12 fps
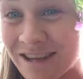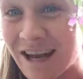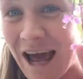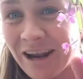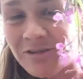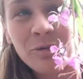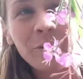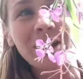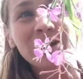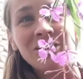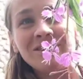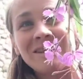that not
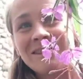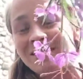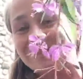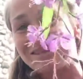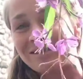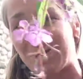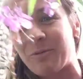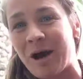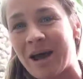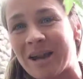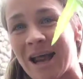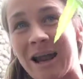everybody looks at things the same
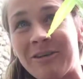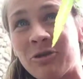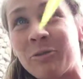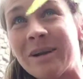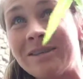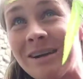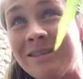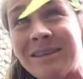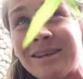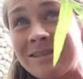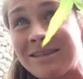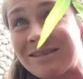way, and not everybody does
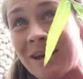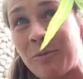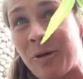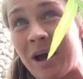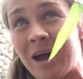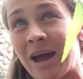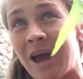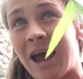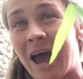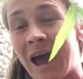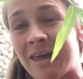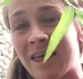things the same way,
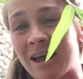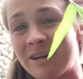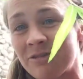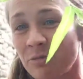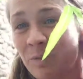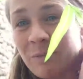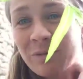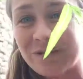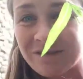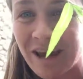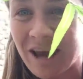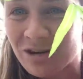and that different people's
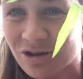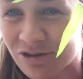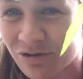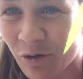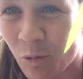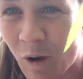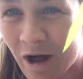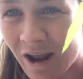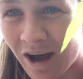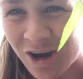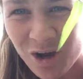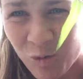standards for what
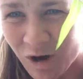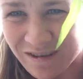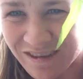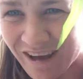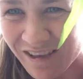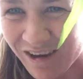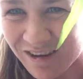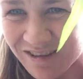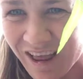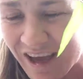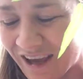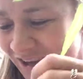a good work day looks
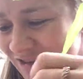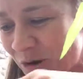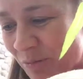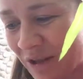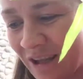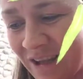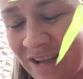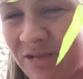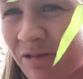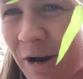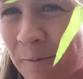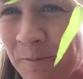like is completely
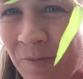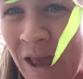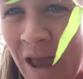different.